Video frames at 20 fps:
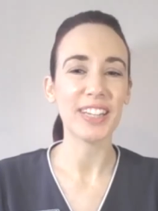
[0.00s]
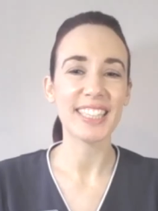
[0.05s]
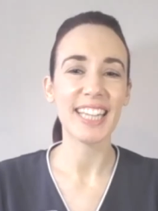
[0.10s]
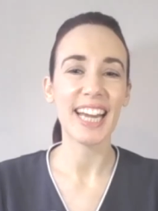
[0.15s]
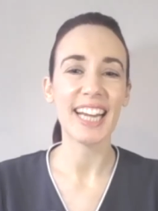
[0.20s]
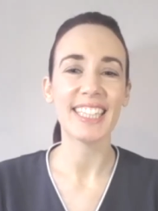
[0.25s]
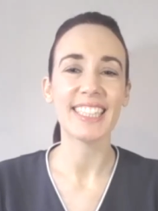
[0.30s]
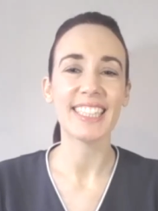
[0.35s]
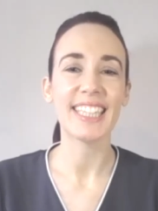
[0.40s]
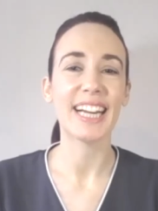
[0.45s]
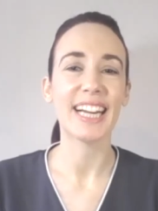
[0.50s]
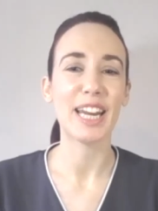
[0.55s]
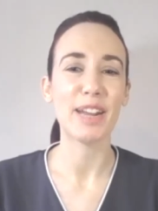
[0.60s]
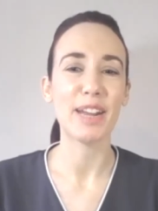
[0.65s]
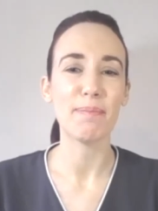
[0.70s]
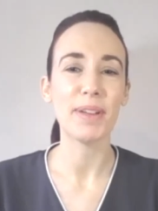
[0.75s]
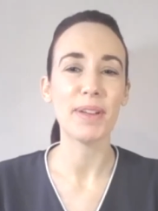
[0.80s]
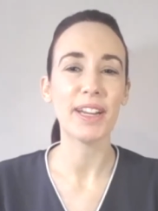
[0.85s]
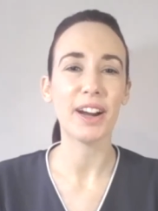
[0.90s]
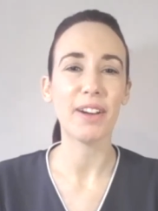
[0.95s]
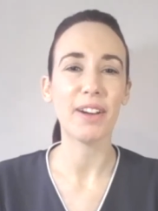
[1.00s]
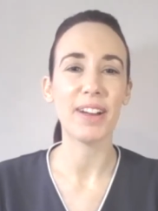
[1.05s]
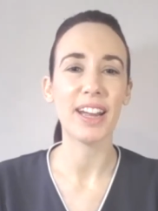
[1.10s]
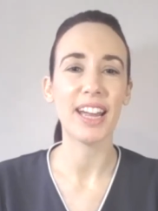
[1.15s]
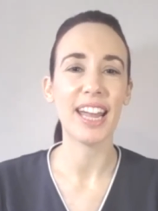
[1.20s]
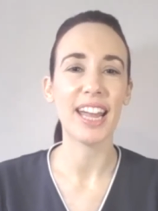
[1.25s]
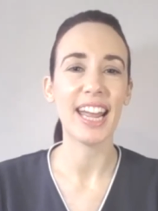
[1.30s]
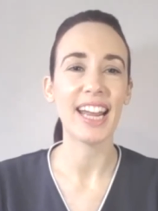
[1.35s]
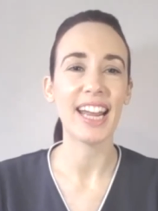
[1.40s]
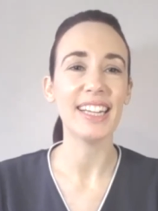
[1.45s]
fantastic. Let me go
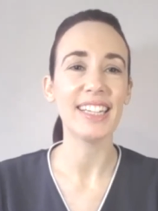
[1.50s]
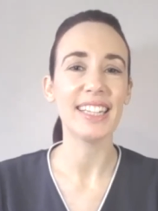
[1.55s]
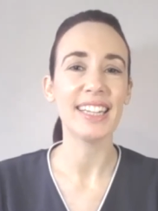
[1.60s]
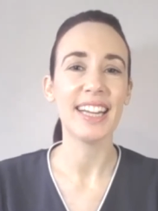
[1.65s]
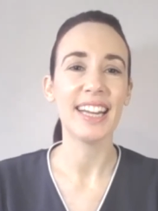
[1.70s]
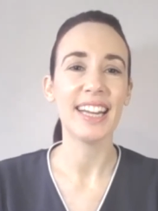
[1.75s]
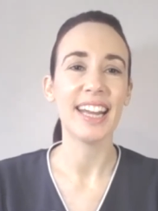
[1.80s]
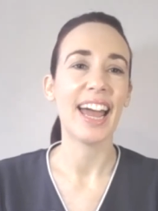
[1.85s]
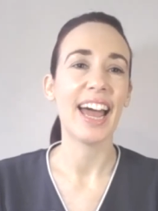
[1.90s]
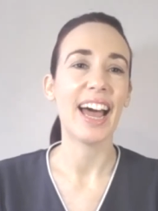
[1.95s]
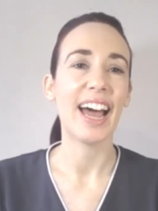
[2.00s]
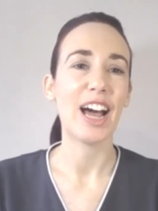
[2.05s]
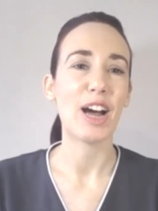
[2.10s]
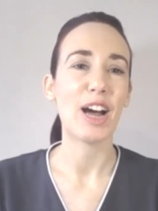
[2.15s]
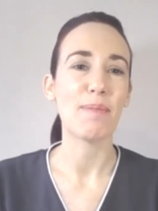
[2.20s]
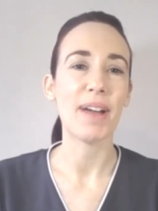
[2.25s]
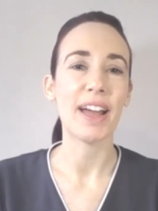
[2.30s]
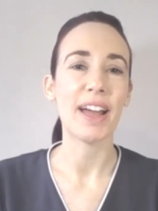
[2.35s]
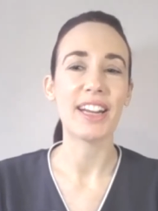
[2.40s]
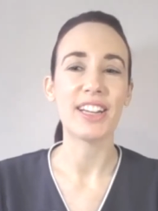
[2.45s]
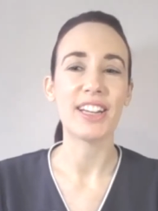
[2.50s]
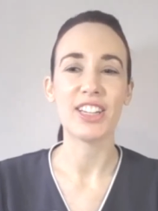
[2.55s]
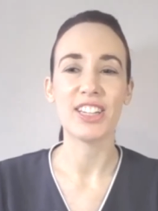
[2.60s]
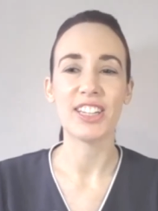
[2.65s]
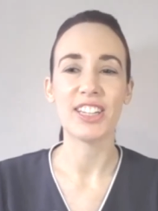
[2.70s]
ahead and